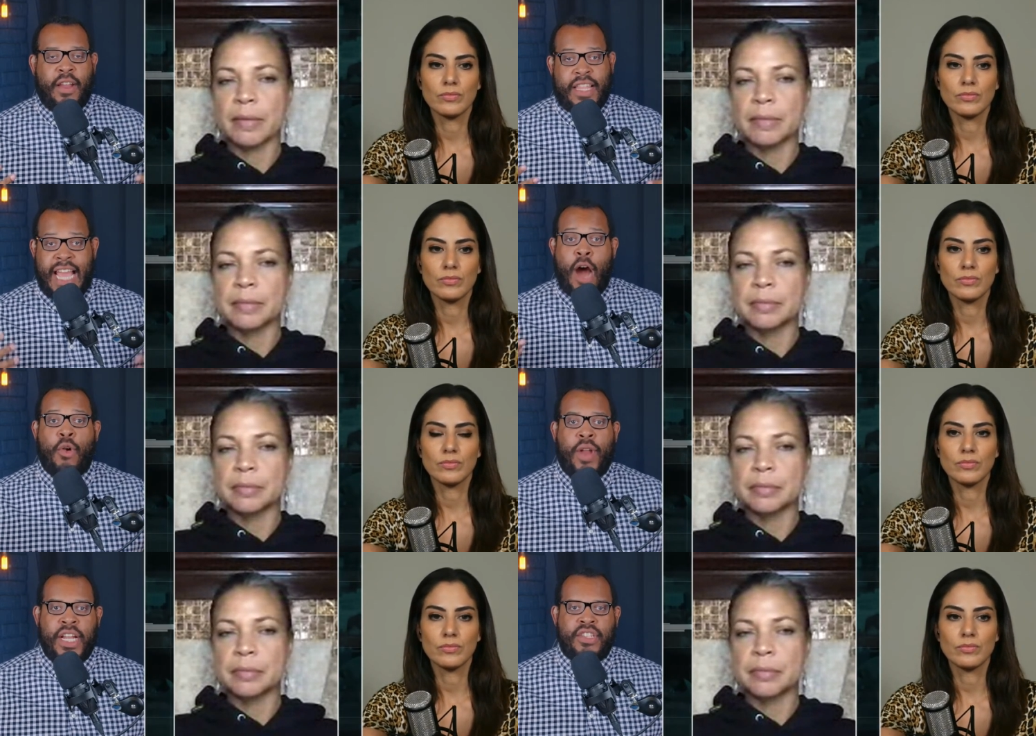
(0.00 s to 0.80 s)
Speaker 1: not only the
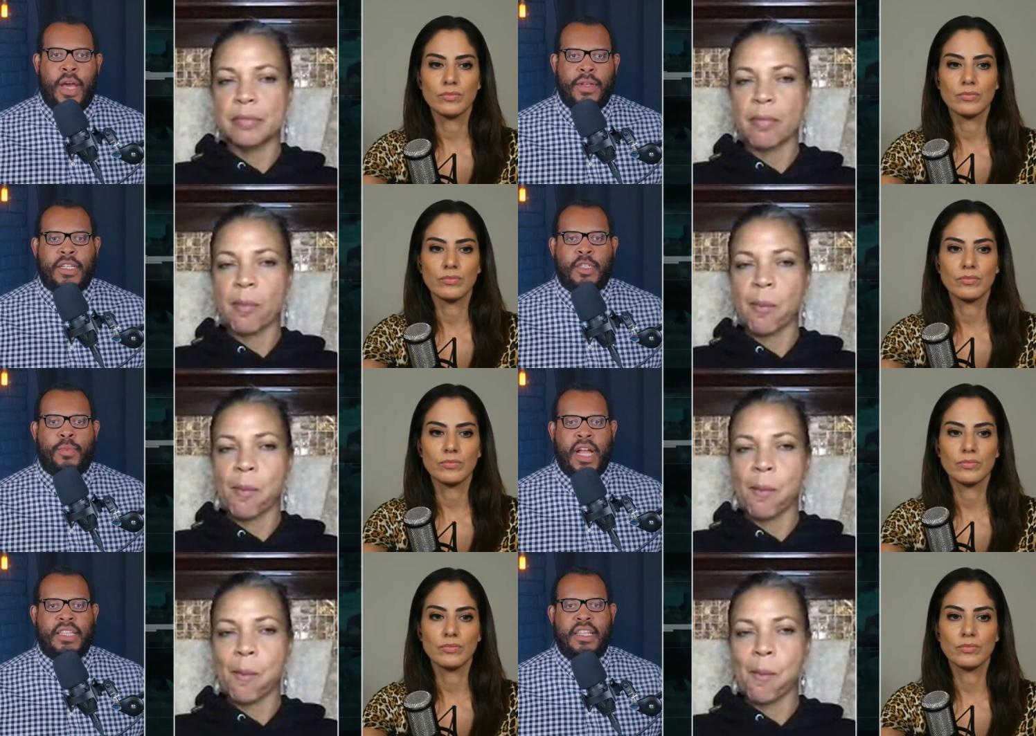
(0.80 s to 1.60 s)
outrage that was
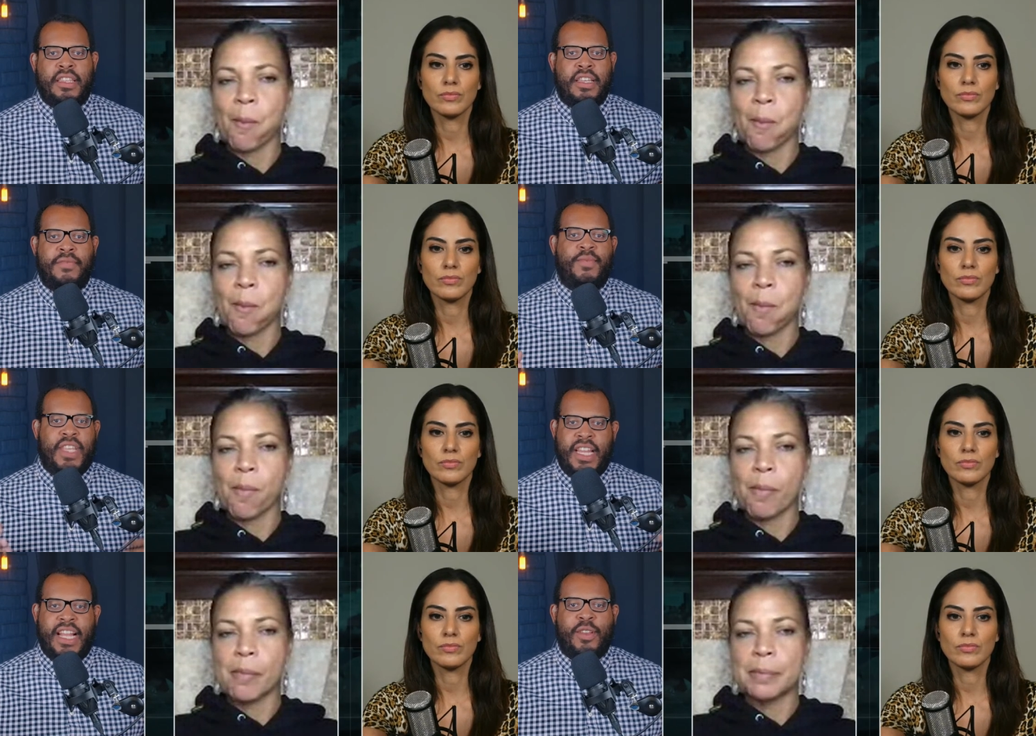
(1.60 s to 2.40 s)
expressed at the
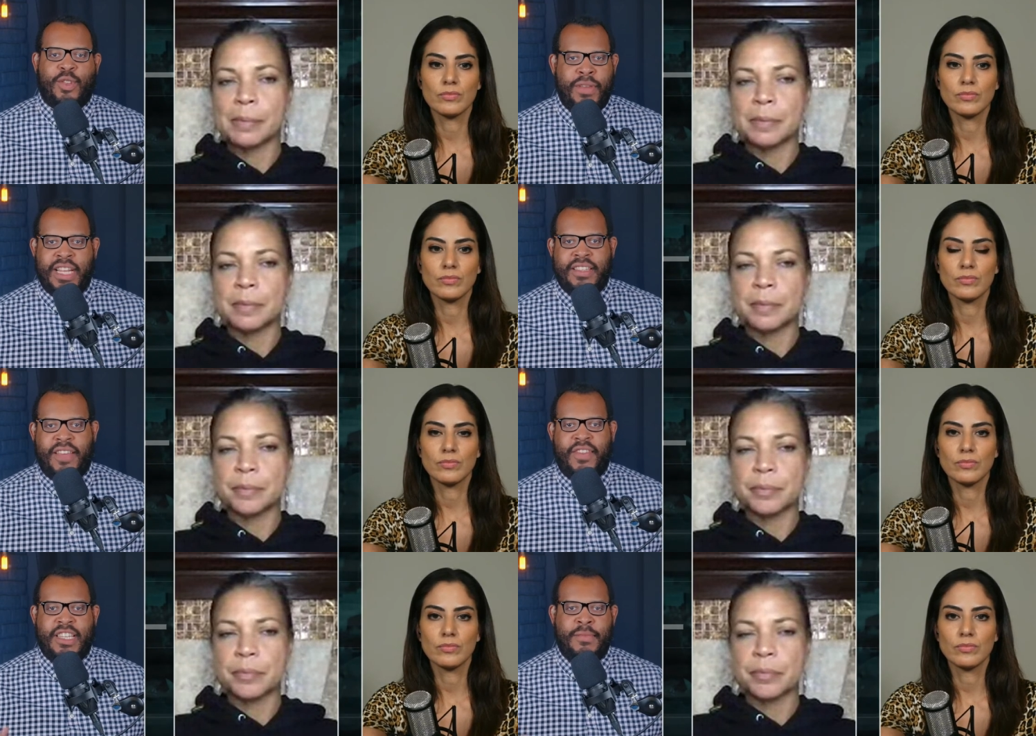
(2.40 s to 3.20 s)
city council meetings
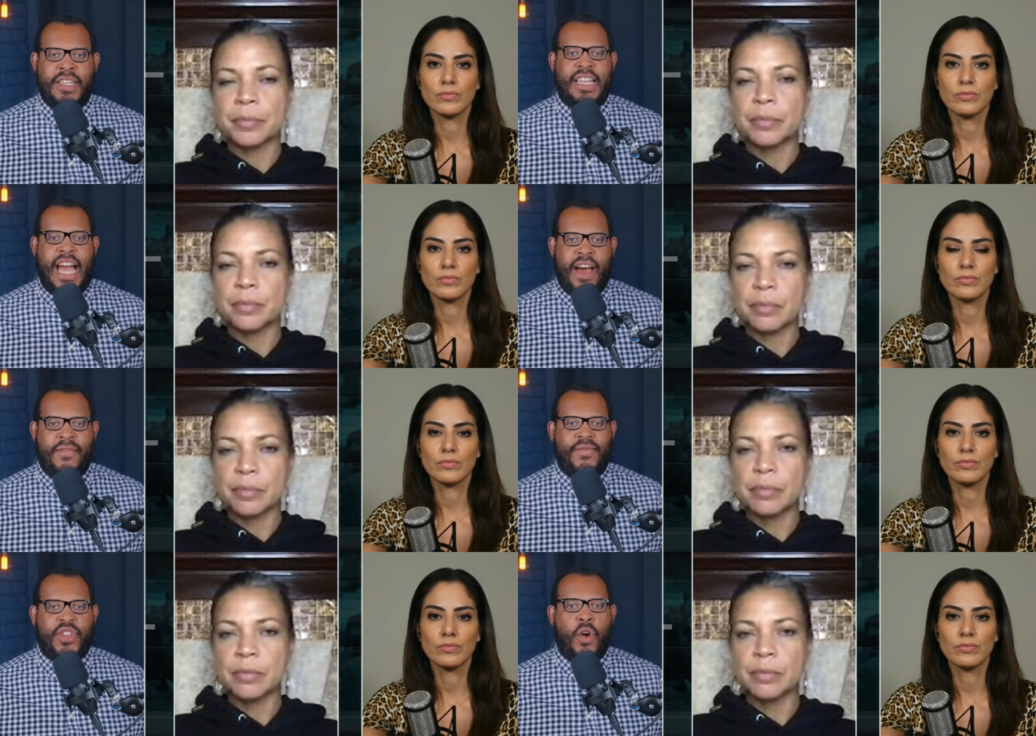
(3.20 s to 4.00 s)
they've attempted to
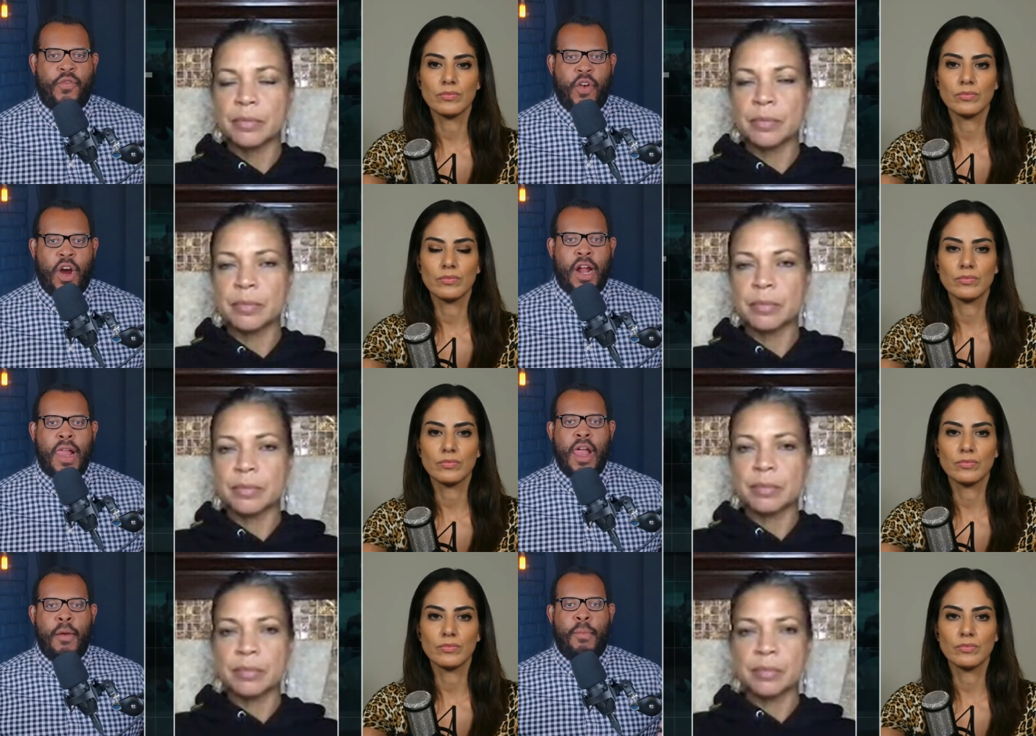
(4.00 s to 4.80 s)
have so far,
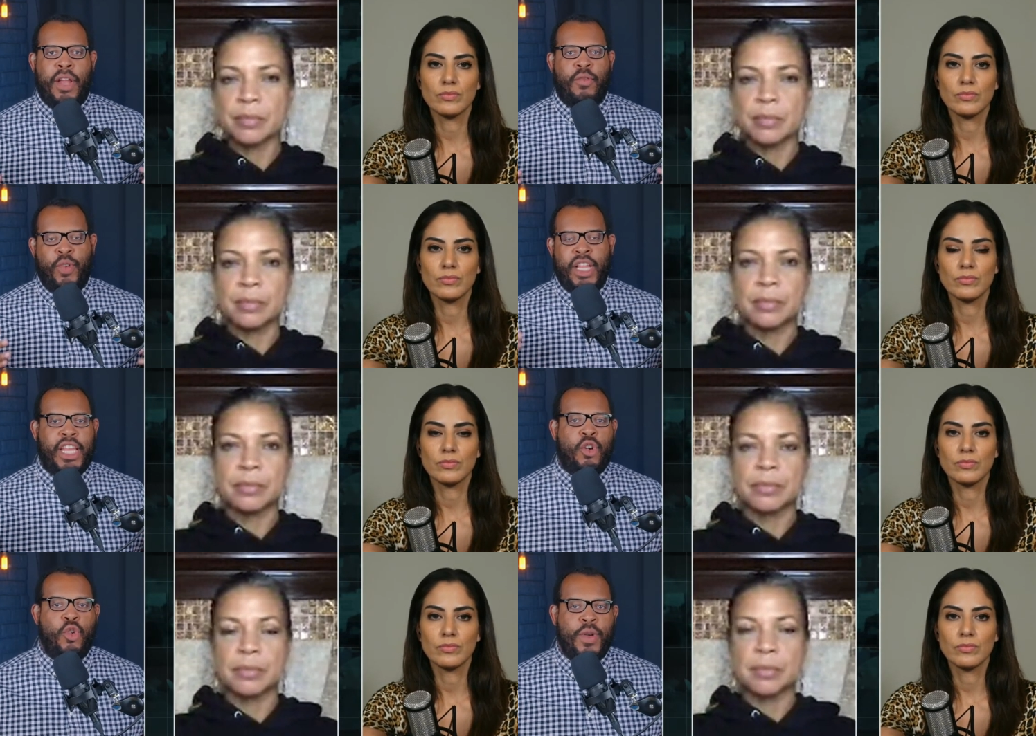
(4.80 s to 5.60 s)
but
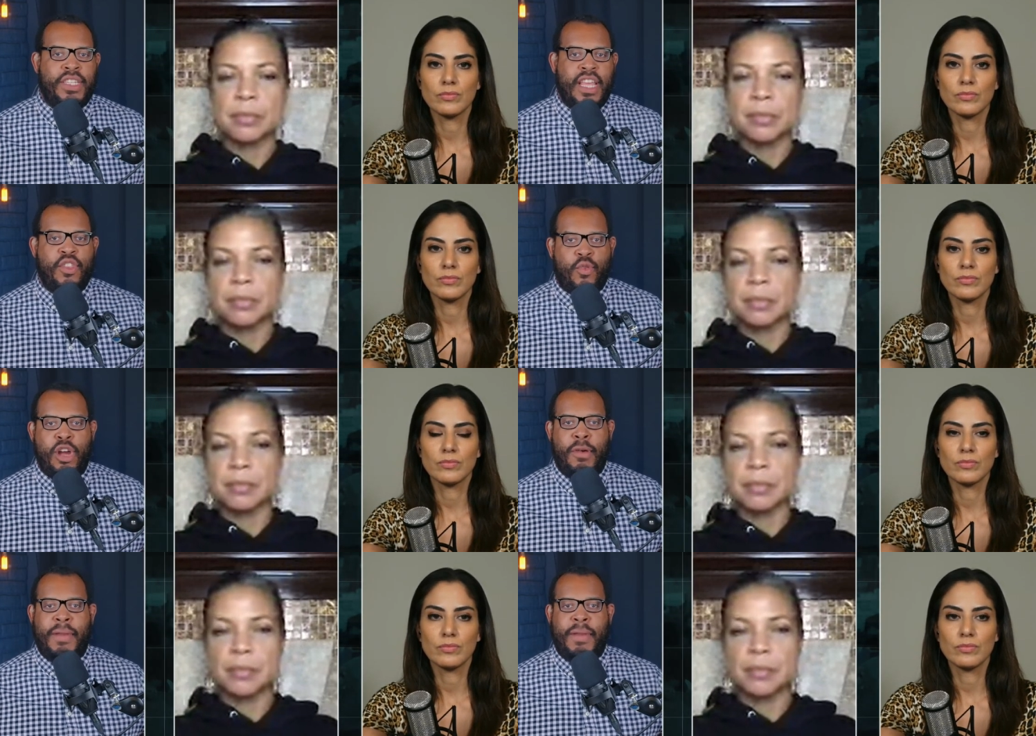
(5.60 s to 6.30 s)
really who was in the room.